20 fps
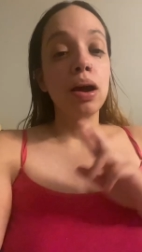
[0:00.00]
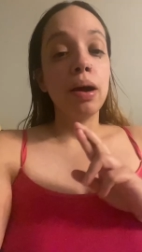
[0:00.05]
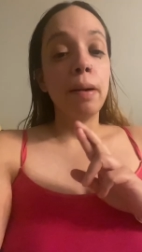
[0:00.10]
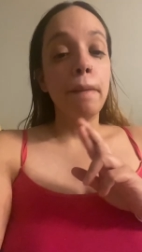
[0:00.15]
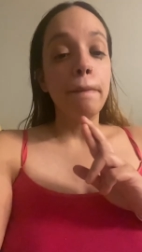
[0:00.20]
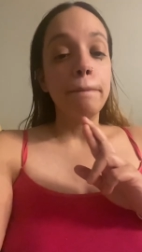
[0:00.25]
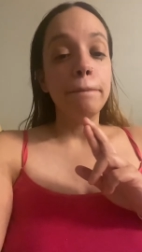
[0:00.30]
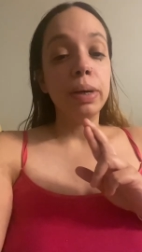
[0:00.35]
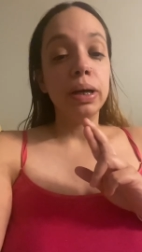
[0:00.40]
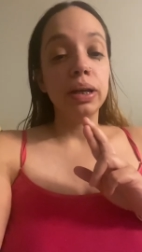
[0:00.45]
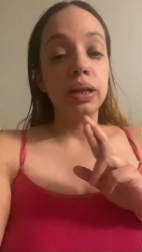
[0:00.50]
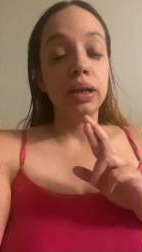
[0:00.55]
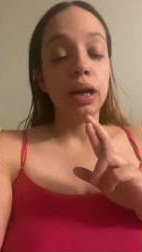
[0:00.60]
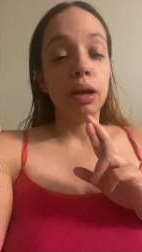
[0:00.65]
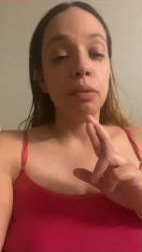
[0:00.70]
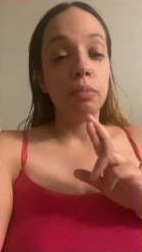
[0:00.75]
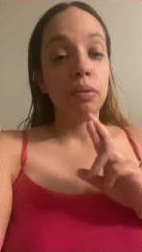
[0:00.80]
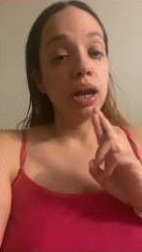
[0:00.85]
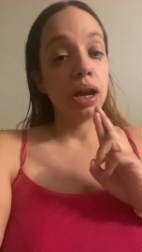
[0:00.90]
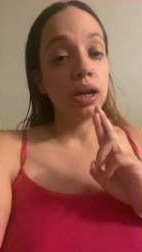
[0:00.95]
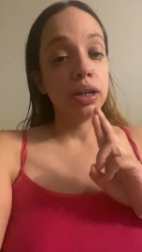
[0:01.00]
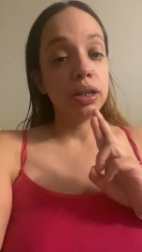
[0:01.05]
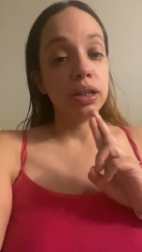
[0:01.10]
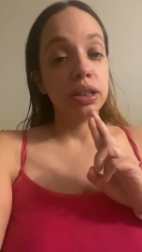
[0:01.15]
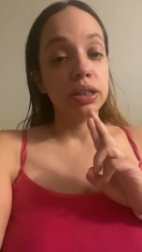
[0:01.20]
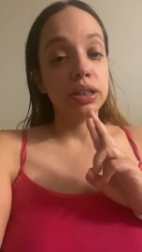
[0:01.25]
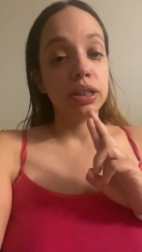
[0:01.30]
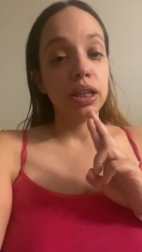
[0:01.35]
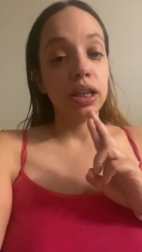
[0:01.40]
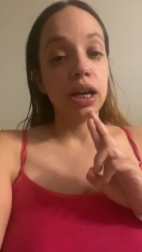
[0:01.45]
But yeah, we're not going
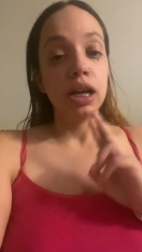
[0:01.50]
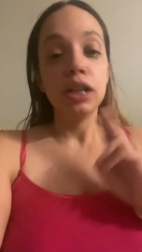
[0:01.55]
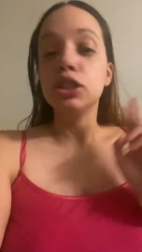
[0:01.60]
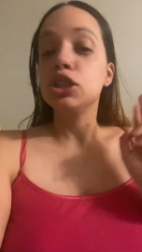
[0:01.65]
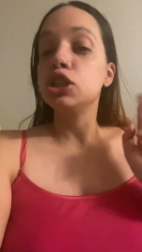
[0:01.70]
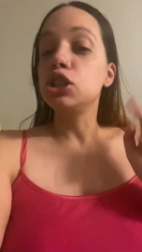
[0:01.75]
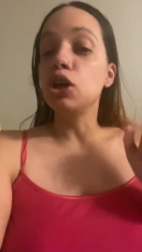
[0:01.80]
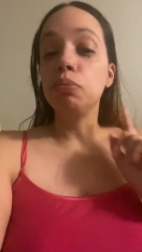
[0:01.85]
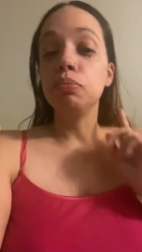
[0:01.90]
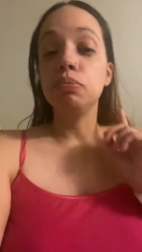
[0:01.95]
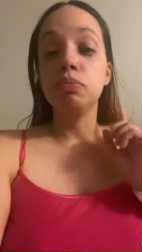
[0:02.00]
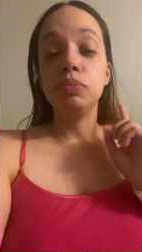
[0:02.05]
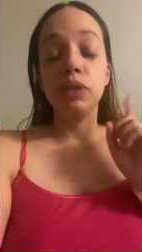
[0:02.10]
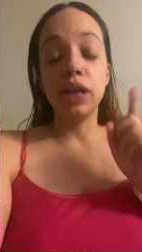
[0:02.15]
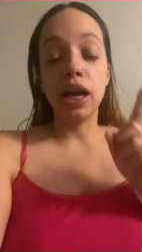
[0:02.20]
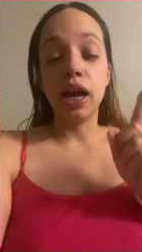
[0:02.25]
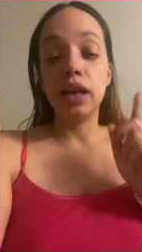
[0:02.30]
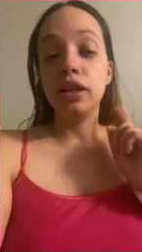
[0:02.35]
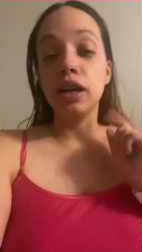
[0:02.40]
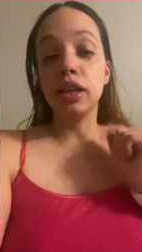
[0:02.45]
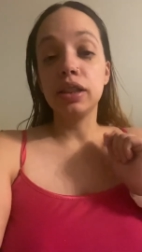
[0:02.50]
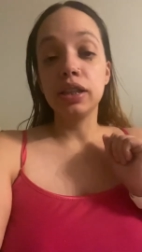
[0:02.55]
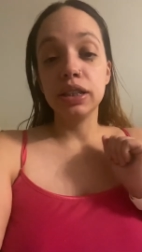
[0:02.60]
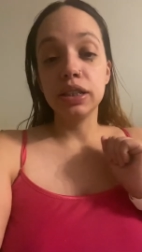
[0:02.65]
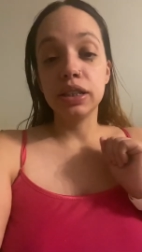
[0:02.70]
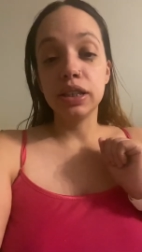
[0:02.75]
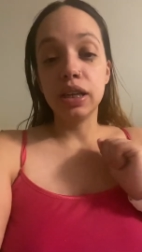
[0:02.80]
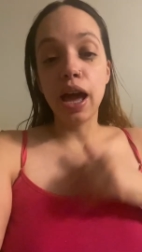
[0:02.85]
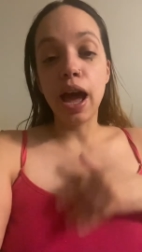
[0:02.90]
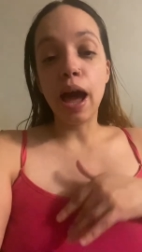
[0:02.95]
to say that. So yeah, nothing's
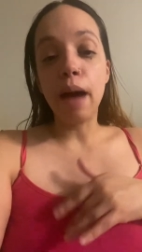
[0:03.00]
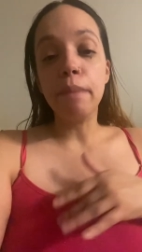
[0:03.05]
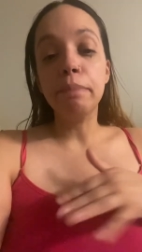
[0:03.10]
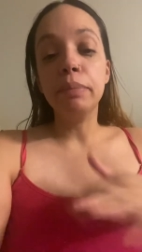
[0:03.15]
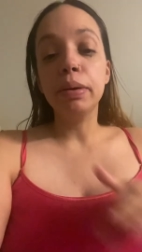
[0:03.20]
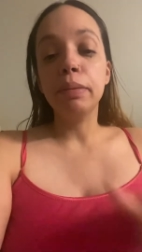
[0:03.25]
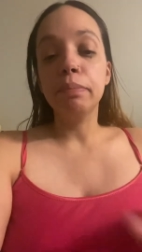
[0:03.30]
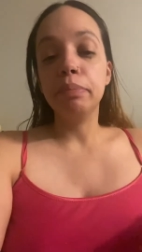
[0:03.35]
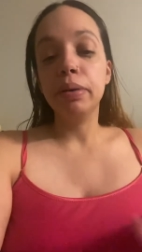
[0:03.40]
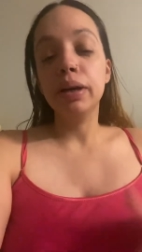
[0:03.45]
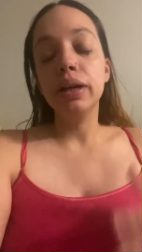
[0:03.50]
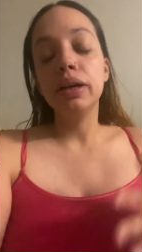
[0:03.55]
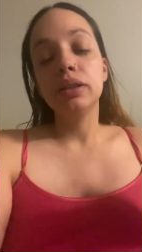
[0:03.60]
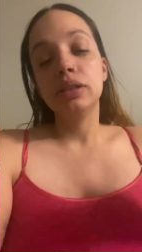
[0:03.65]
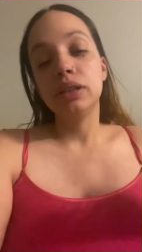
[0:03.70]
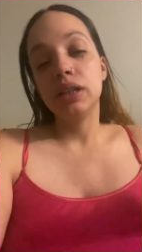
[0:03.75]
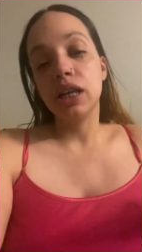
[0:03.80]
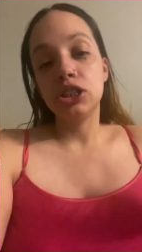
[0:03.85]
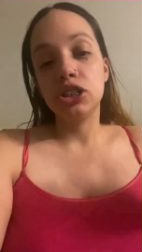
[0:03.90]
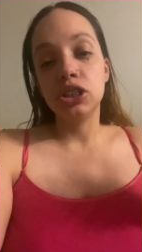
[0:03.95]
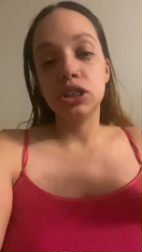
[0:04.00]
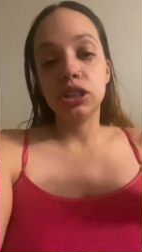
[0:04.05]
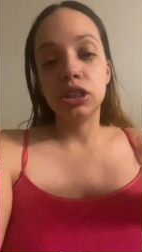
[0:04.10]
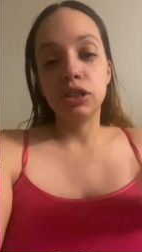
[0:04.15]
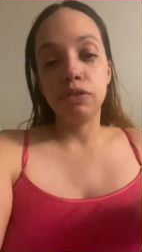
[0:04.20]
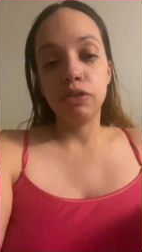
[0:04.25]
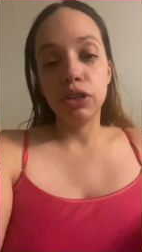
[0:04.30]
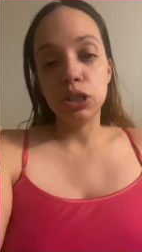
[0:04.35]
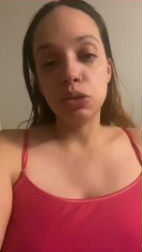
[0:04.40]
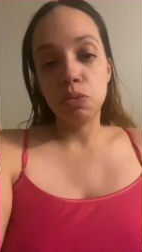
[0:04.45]
going to happen, but that's just the reason